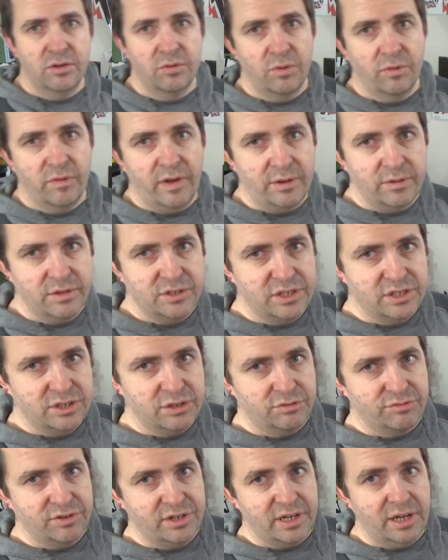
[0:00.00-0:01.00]
without a digital
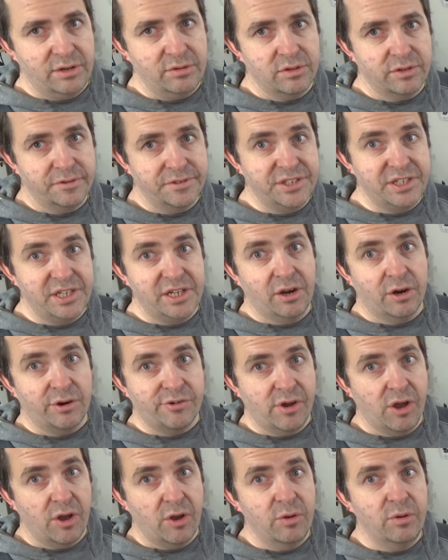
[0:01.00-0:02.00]
readout, or a
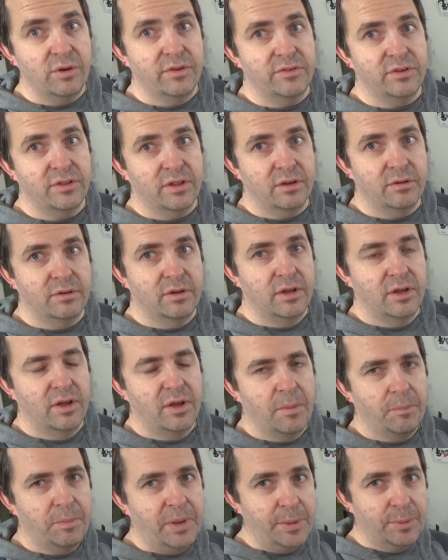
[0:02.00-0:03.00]
DRO for the
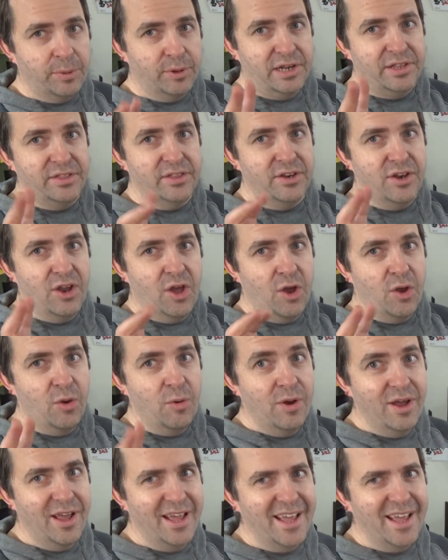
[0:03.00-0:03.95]
people in the know.